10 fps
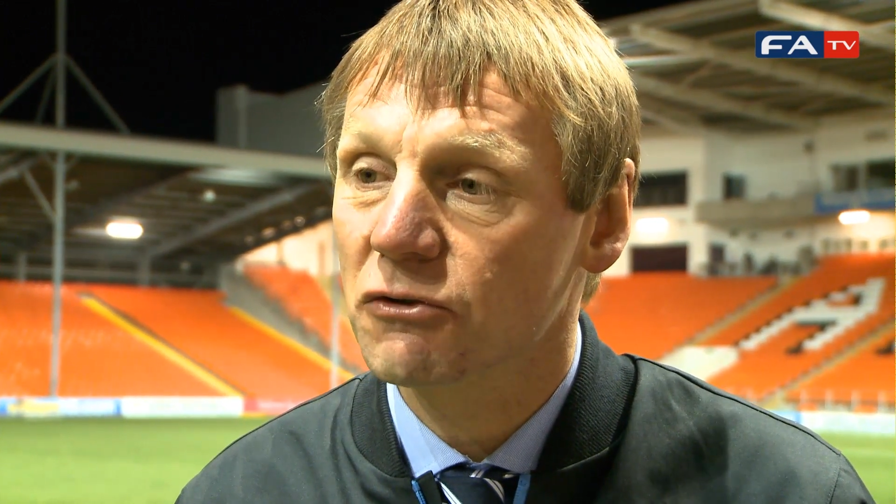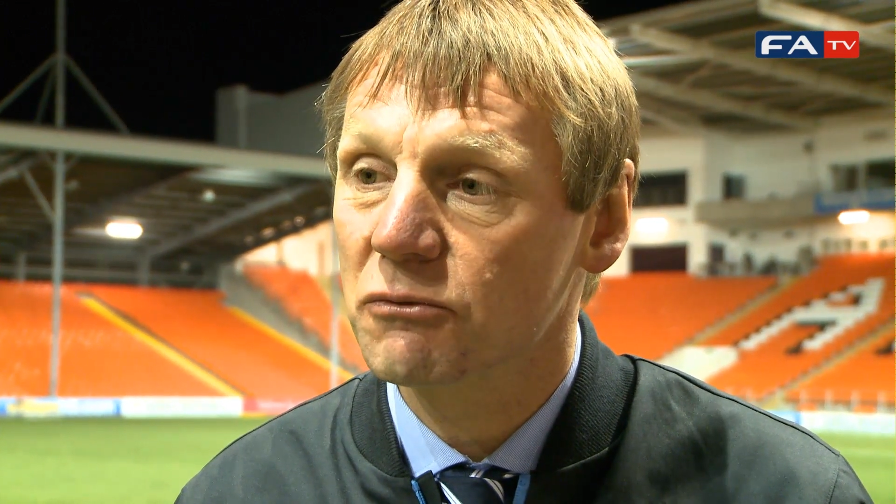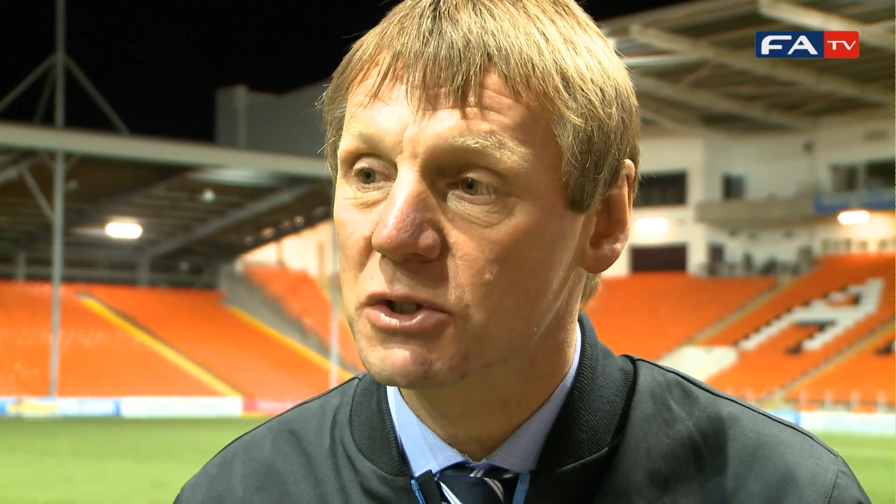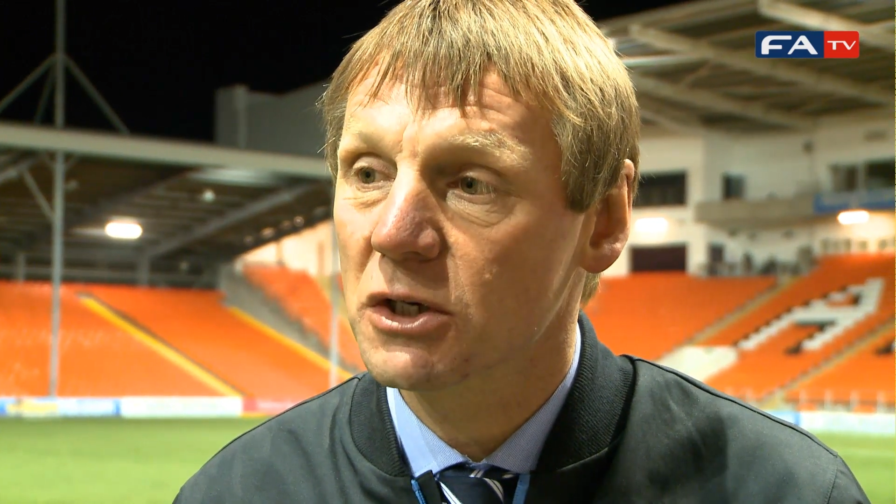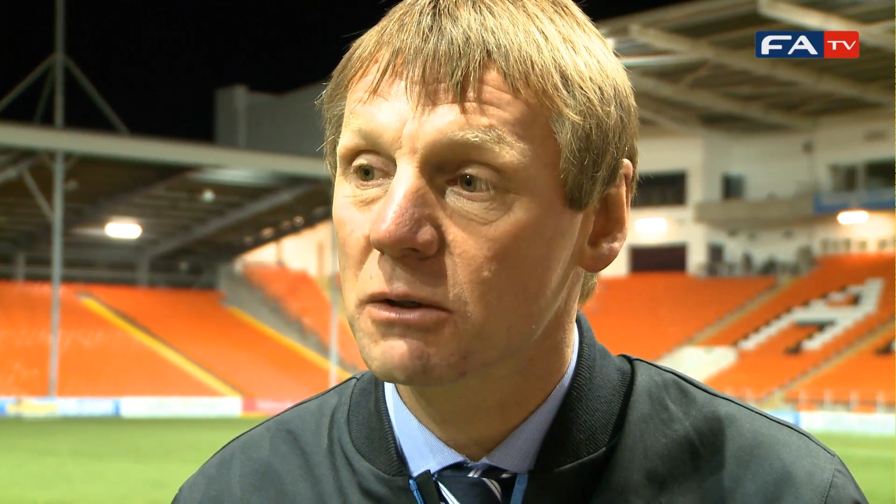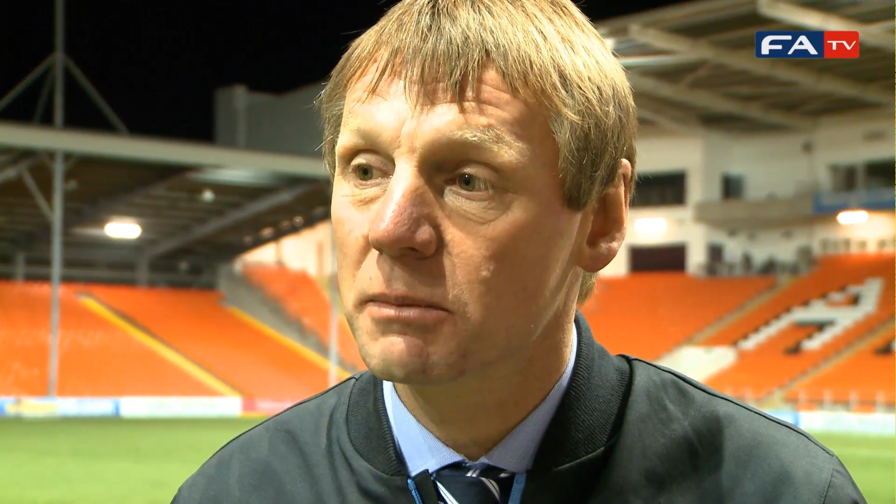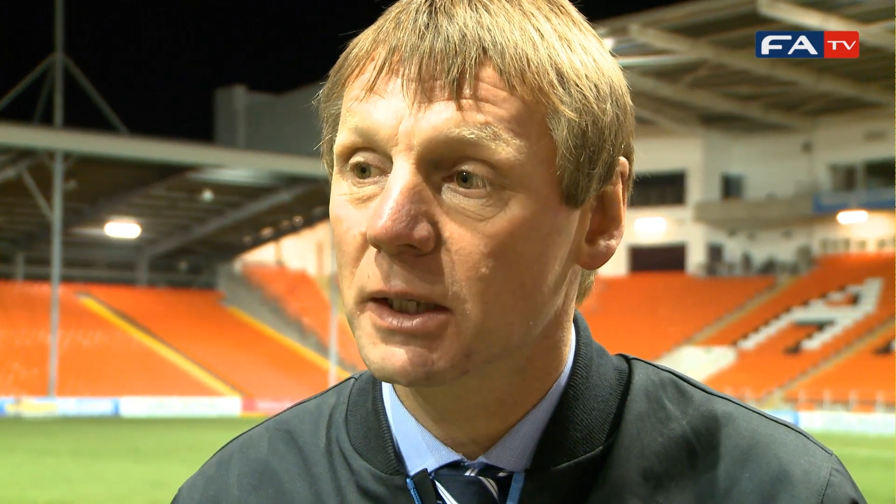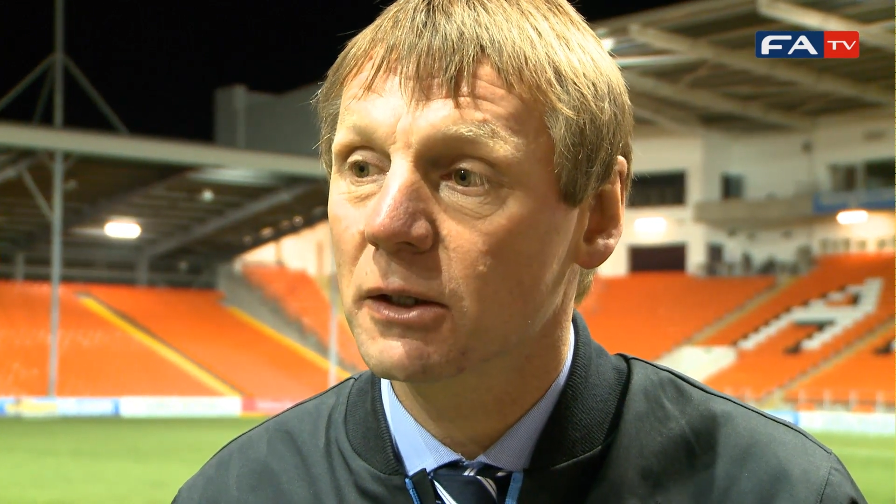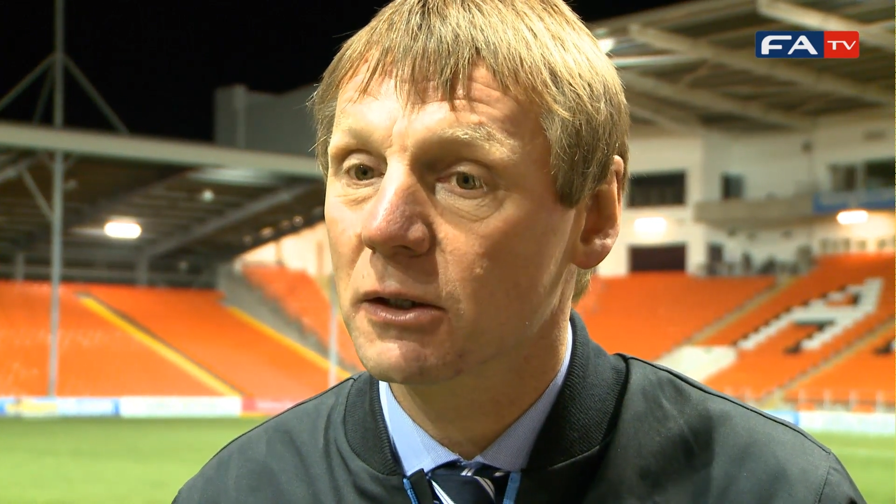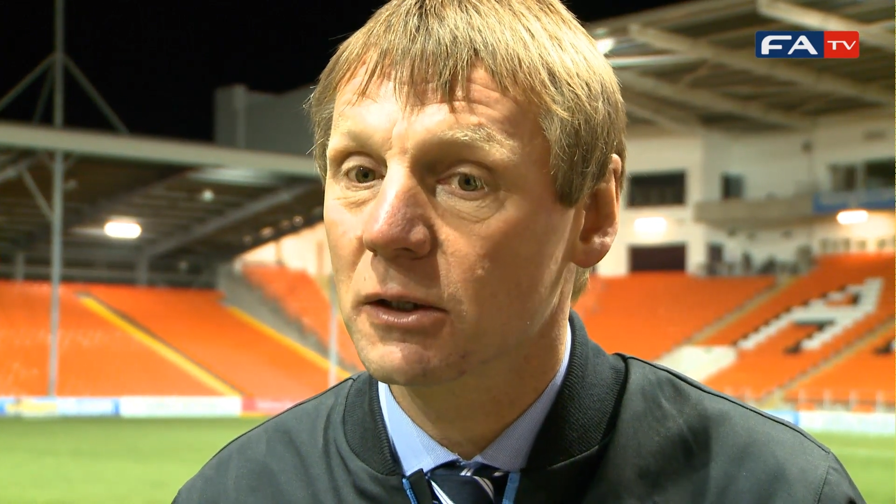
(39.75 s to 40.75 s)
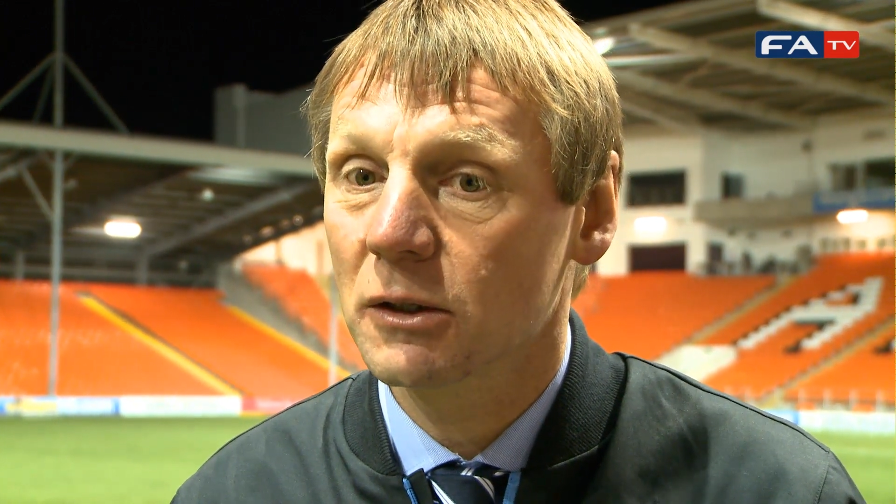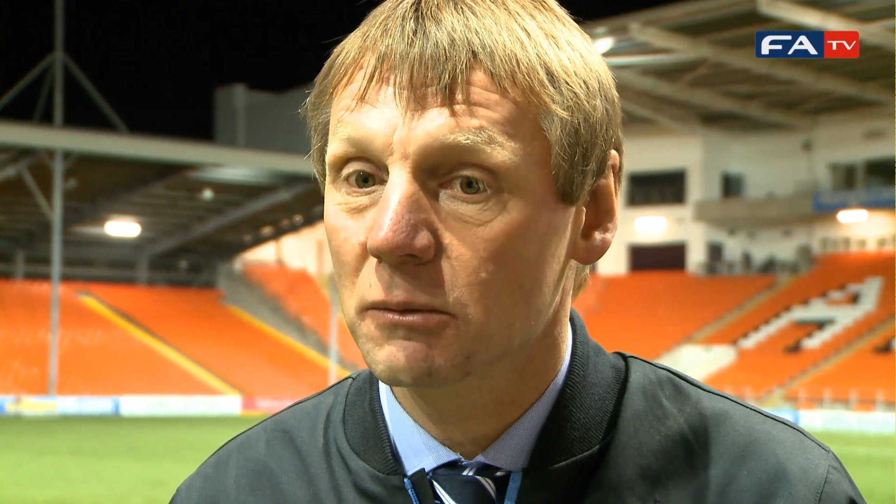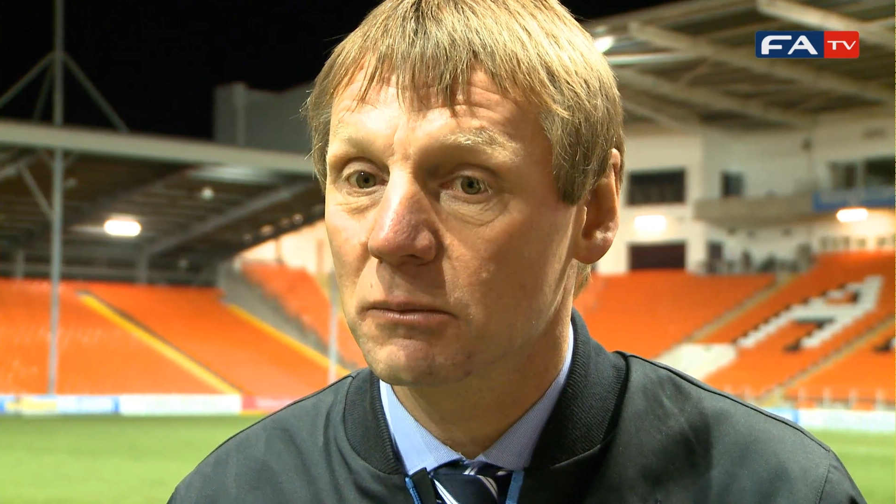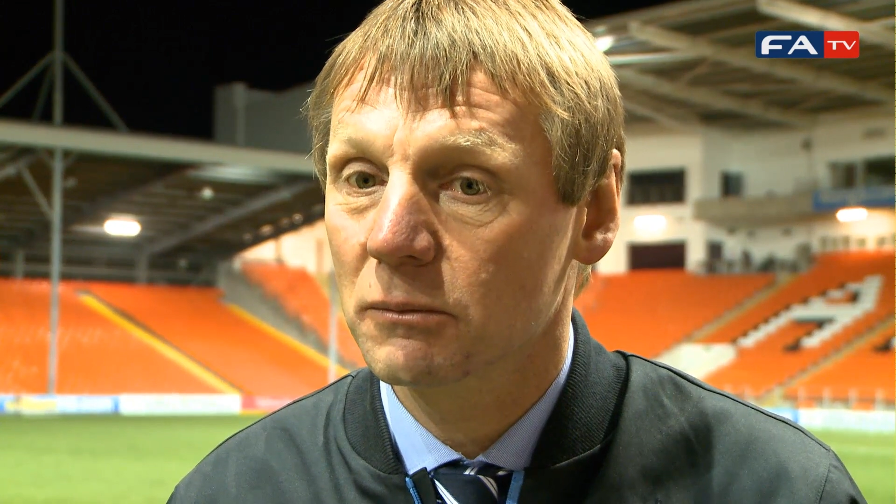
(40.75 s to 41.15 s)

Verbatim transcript: from Serbia that that,